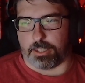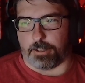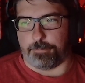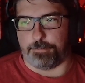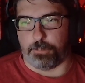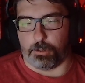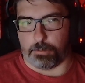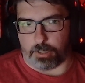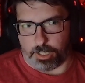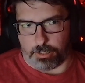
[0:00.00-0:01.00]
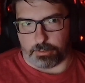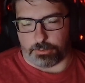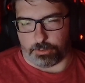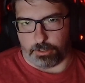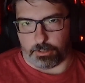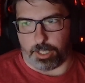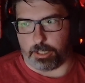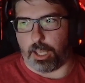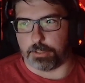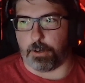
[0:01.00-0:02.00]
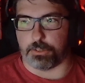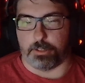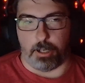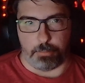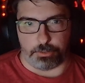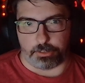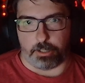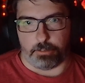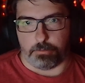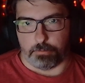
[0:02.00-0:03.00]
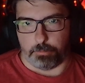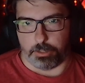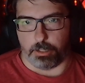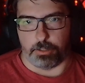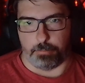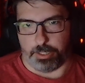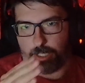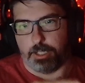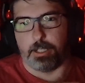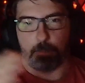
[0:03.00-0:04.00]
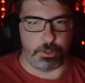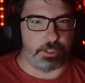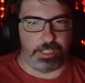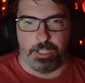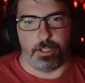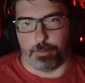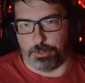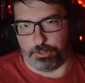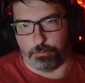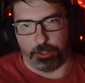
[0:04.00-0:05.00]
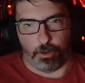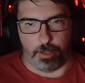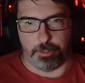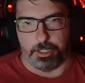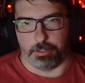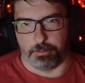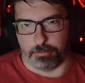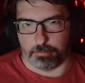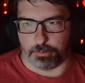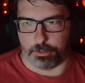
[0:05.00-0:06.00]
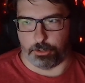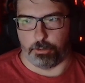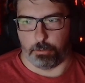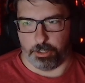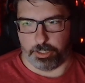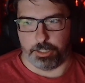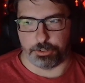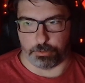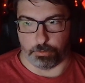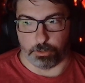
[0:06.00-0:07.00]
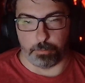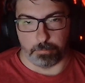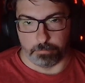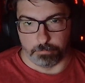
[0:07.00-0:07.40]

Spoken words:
the full roster, as far as the numbers go, we know the beginning number to the end number, so we know how many children were in each group.